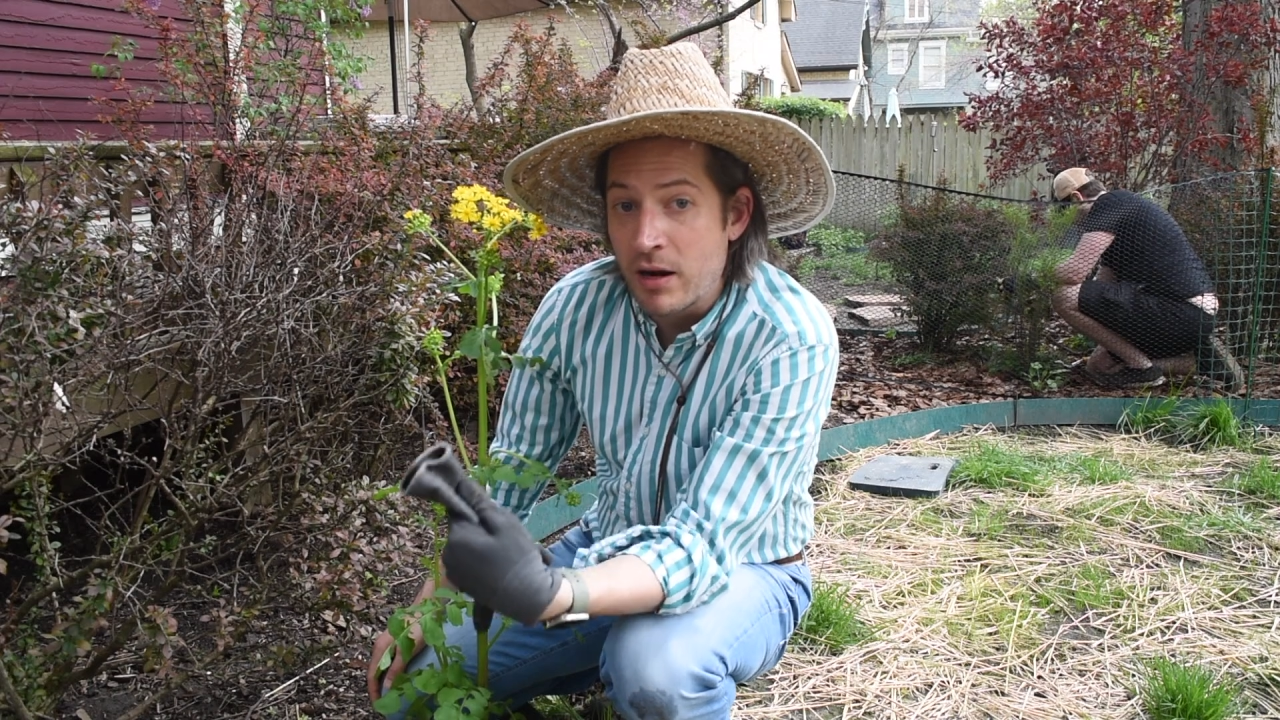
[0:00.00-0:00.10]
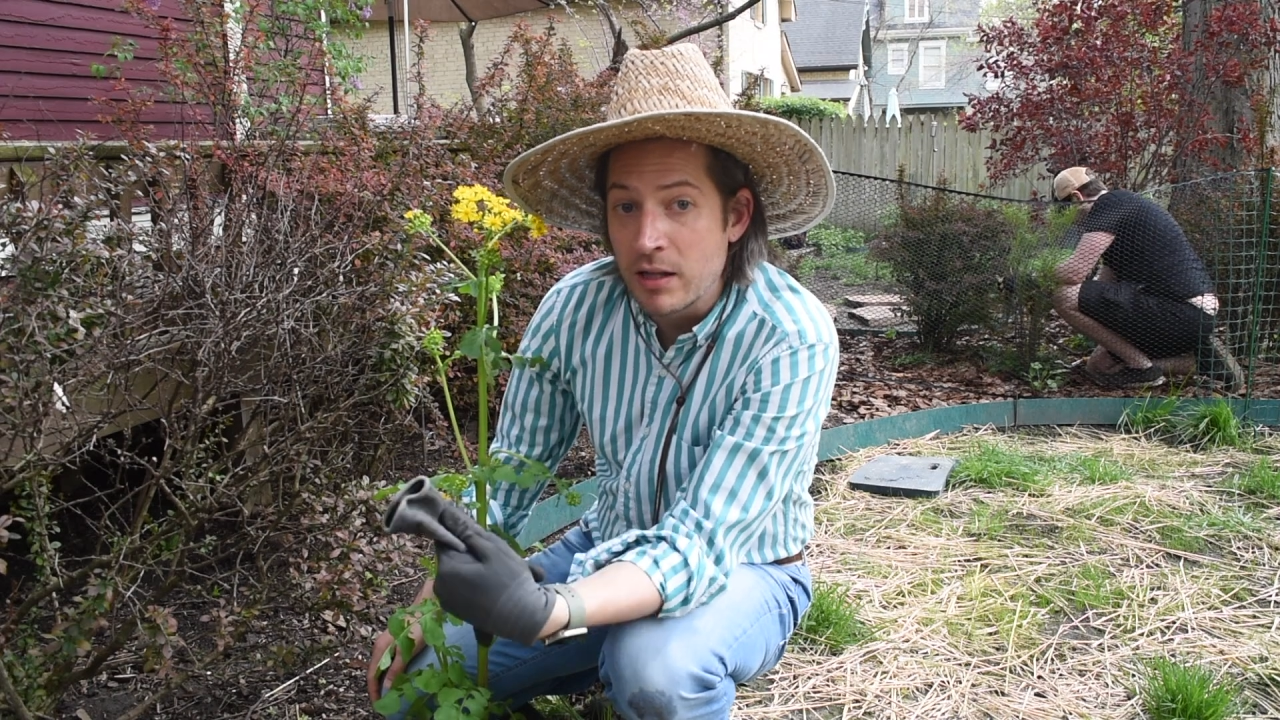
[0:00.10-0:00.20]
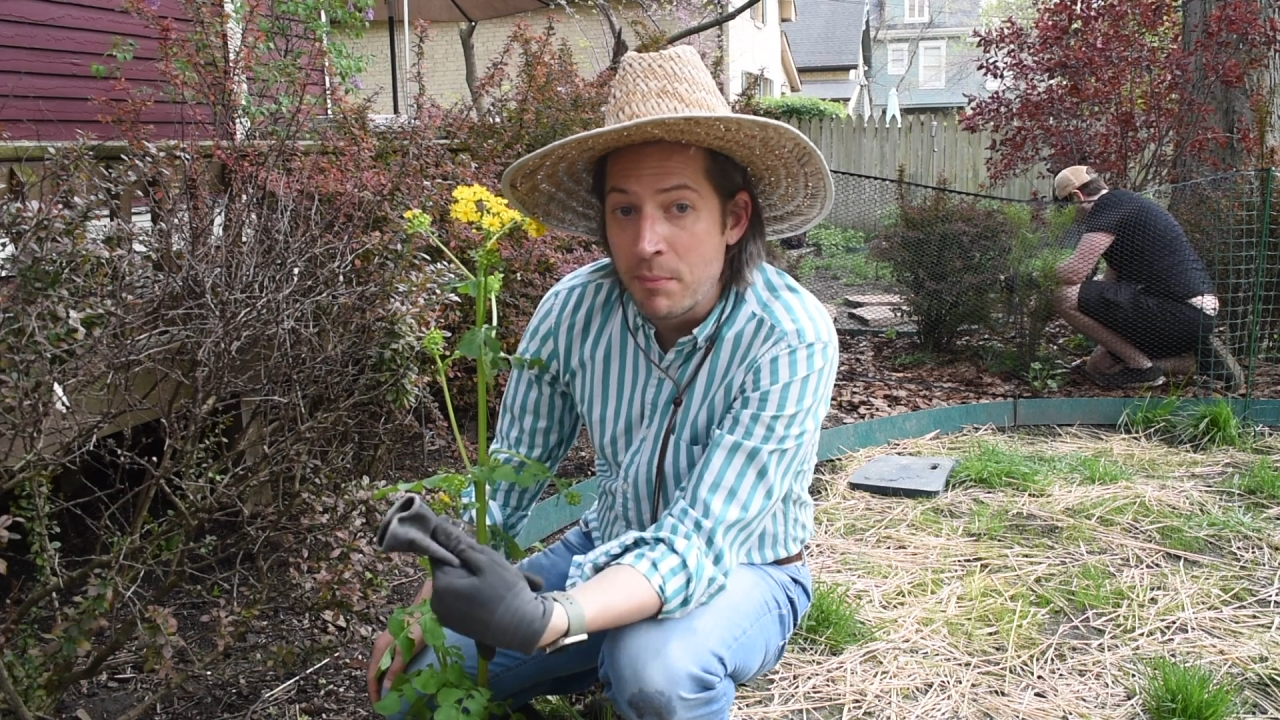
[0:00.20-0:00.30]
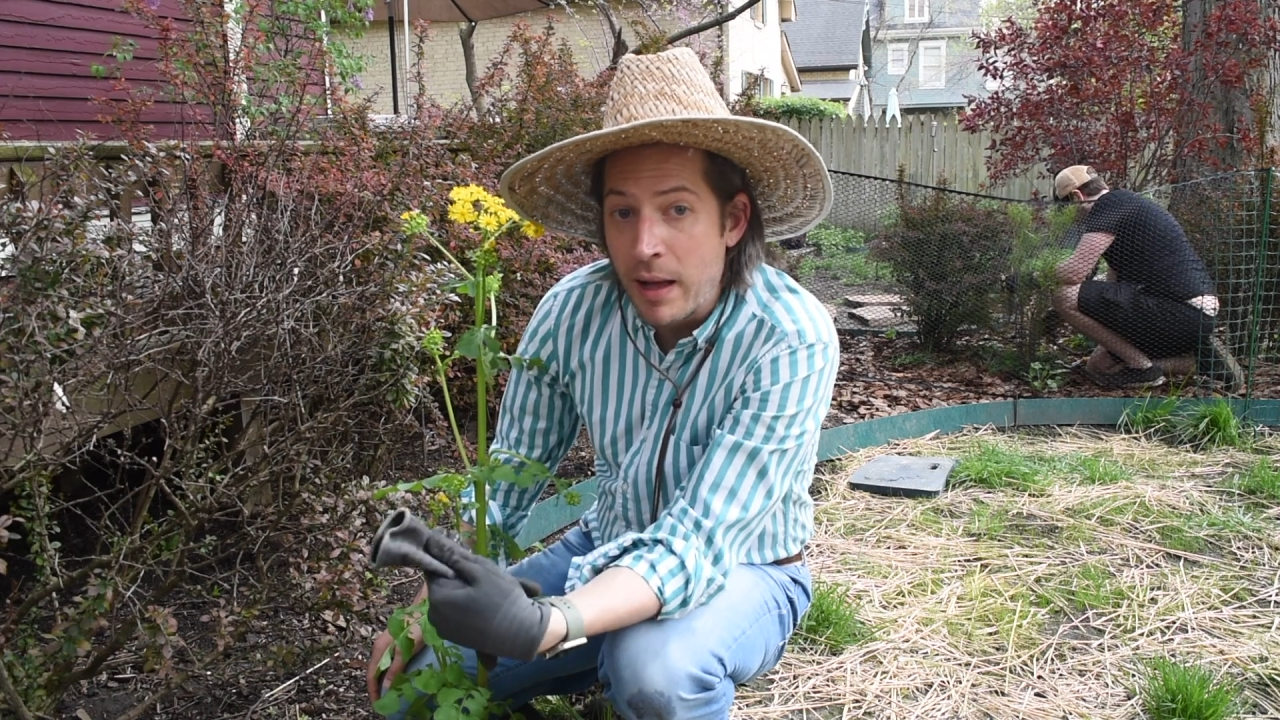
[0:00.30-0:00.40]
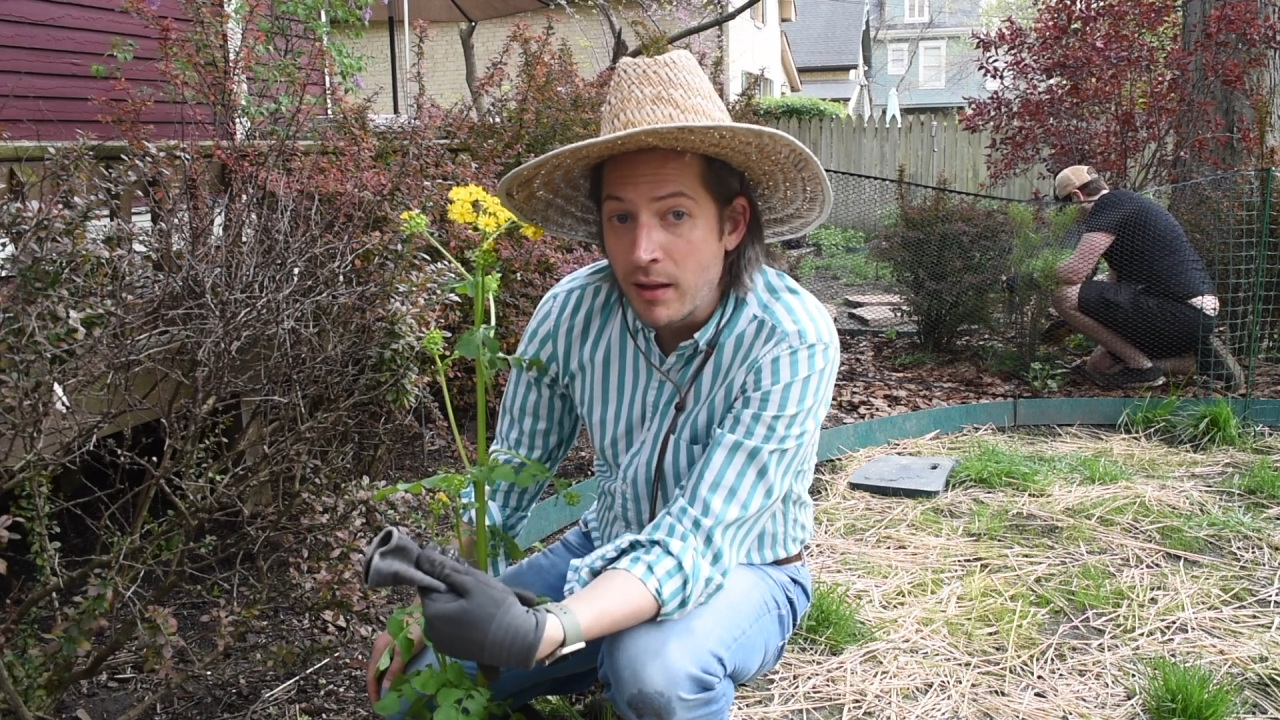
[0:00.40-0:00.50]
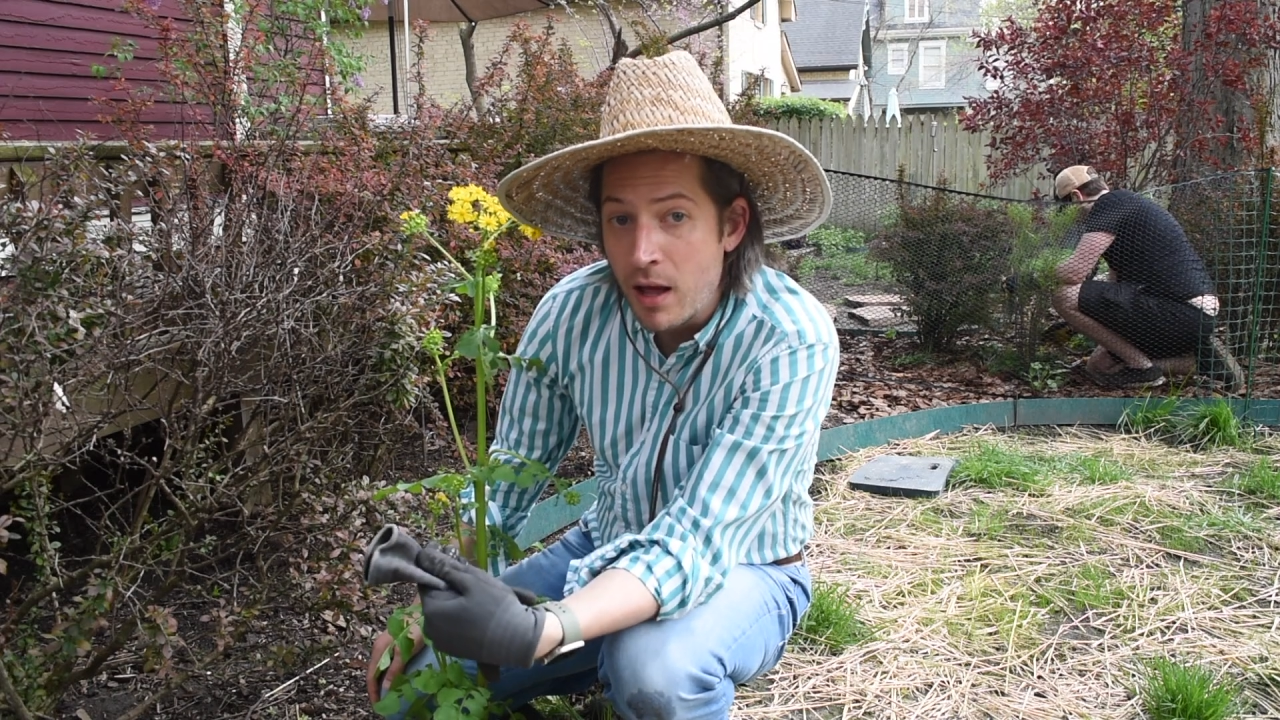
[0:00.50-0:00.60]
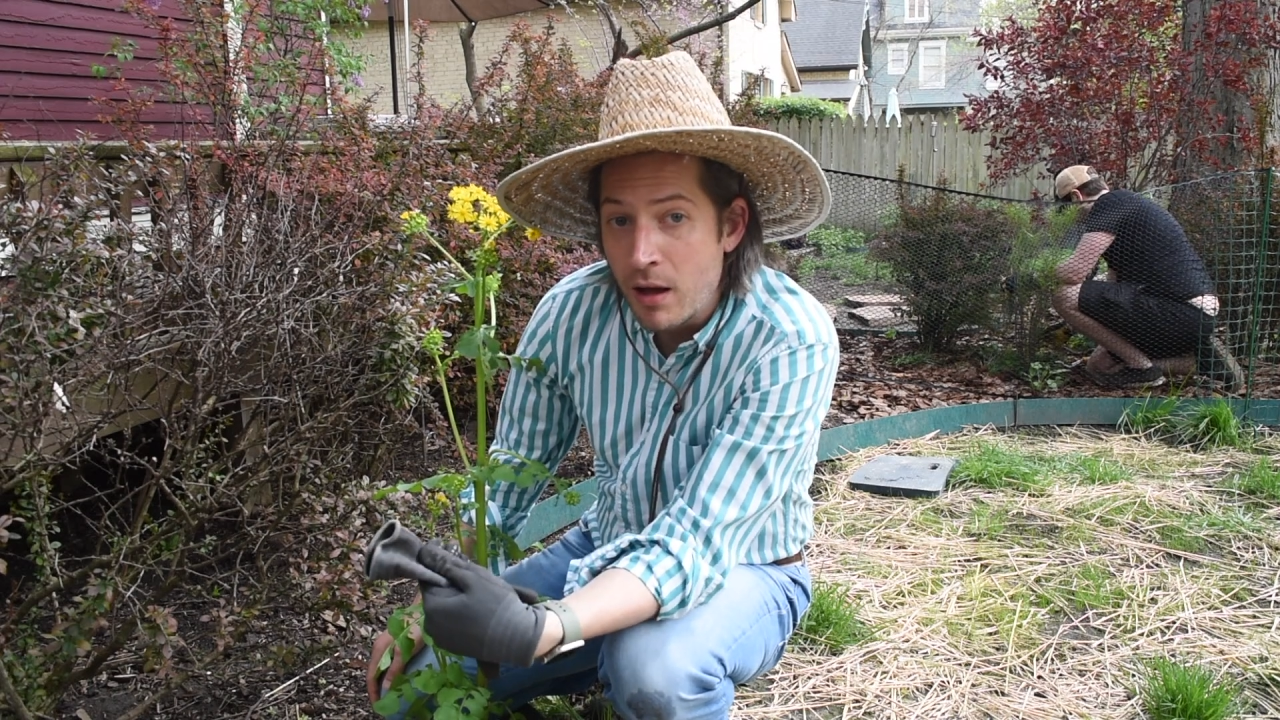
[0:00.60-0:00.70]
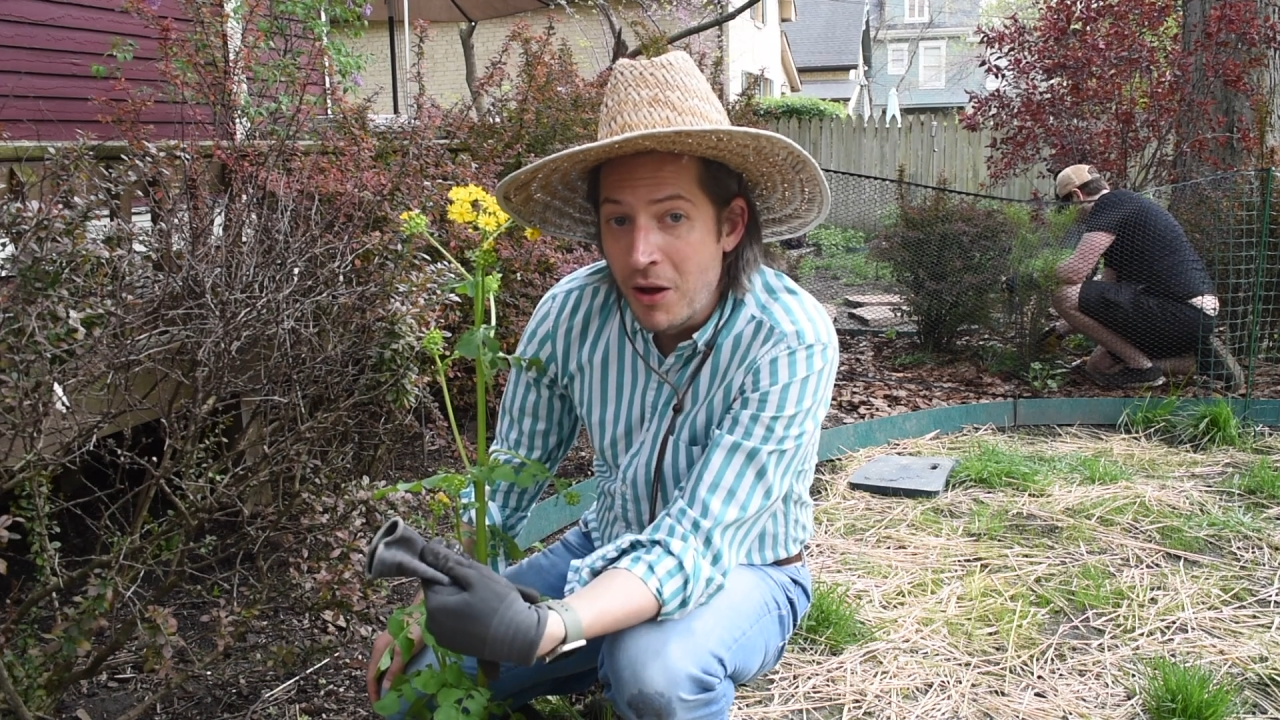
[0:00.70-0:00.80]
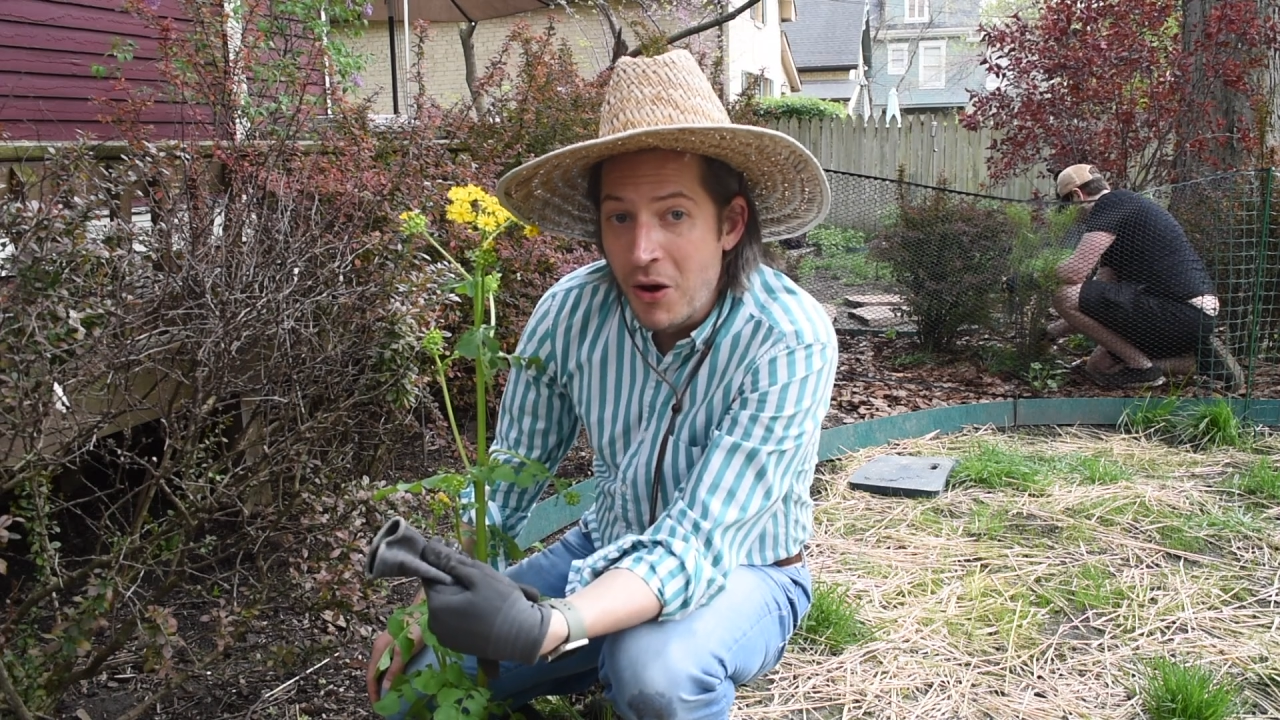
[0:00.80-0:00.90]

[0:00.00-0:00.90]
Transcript: glabella